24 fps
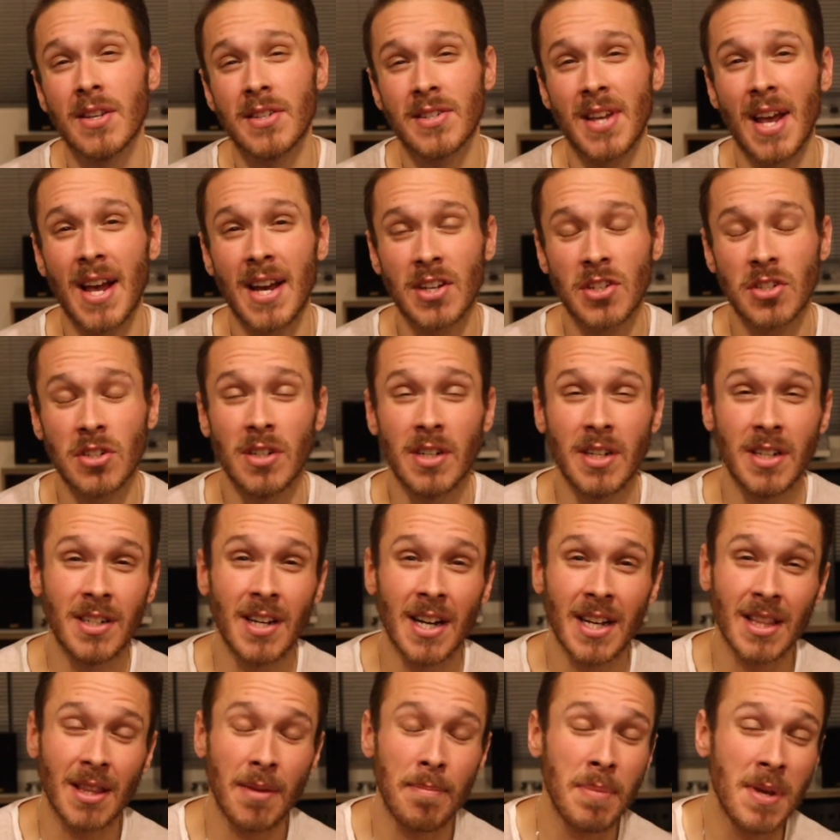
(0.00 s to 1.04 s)
is actually
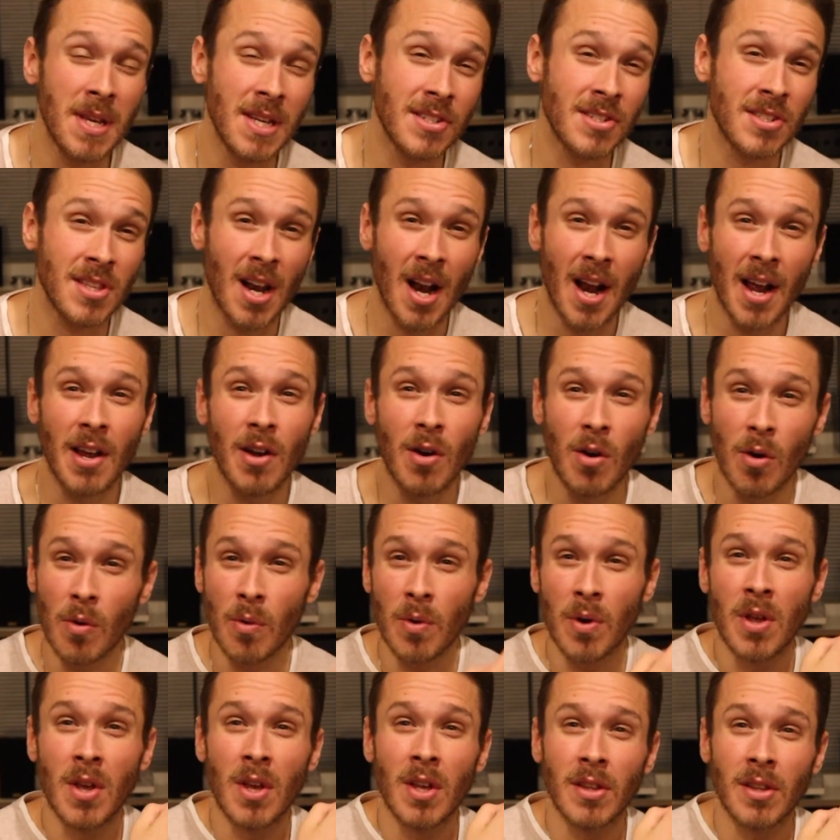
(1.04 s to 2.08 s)
like the piece that I
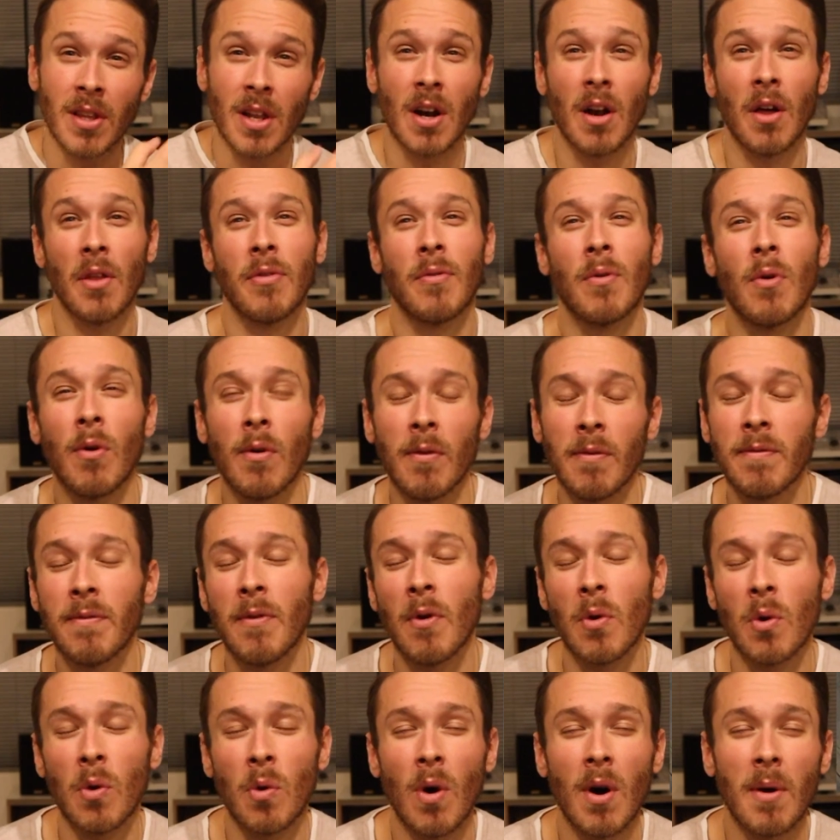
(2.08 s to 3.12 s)
own that I'll throw a
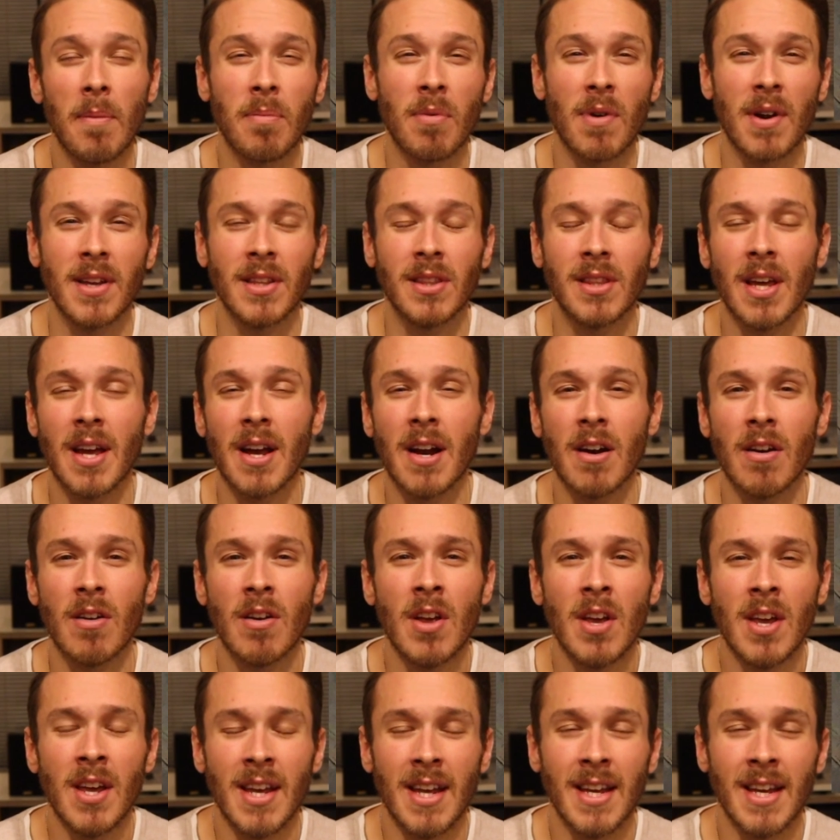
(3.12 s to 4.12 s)
photo up right there.